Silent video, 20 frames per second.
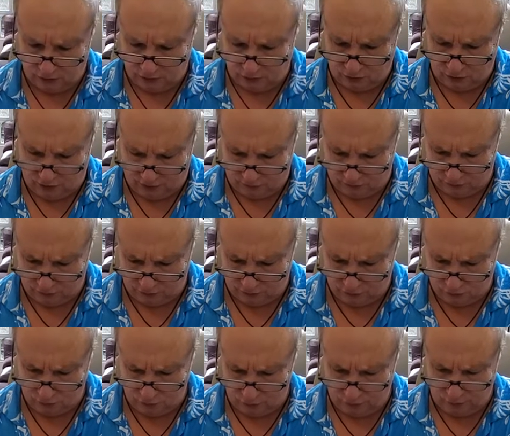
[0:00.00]
you have the
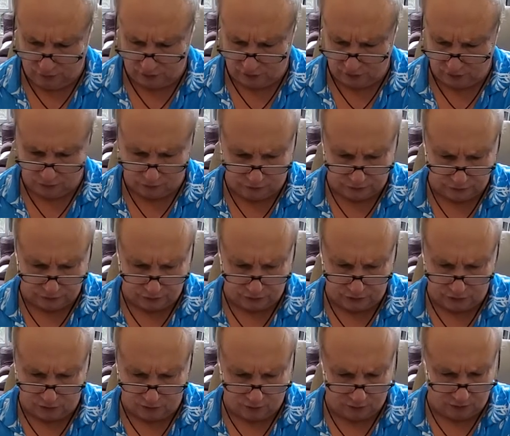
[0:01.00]
Two of Pentacles
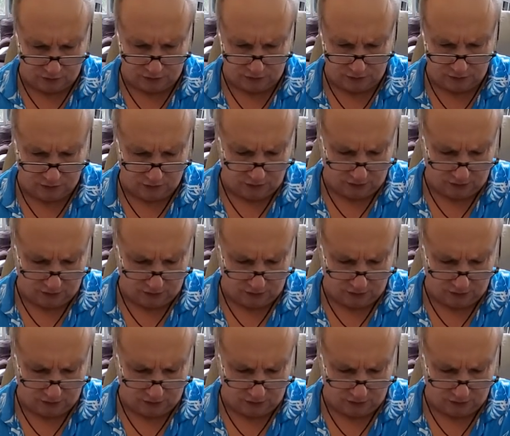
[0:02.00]
coming